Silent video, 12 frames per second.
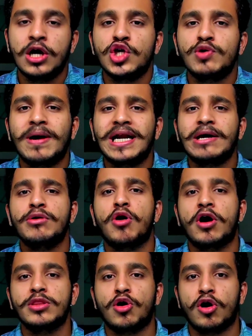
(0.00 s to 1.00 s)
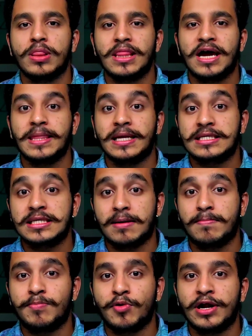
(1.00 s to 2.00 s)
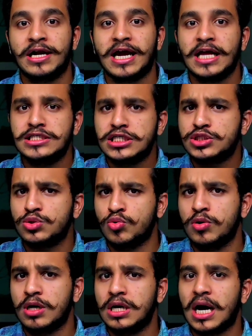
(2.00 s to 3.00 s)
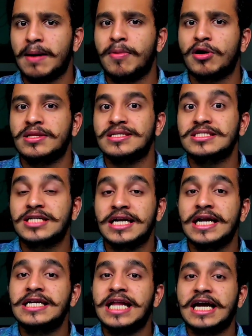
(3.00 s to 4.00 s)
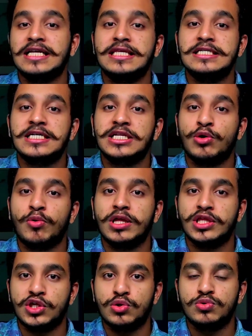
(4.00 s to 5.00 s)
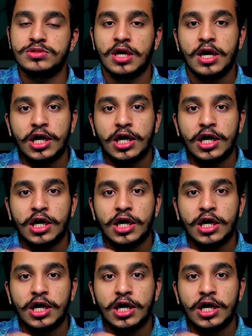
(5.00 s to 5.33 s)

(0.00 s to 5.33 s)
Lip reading: you might have gone online at some point and just Googled about the study techniques that you can use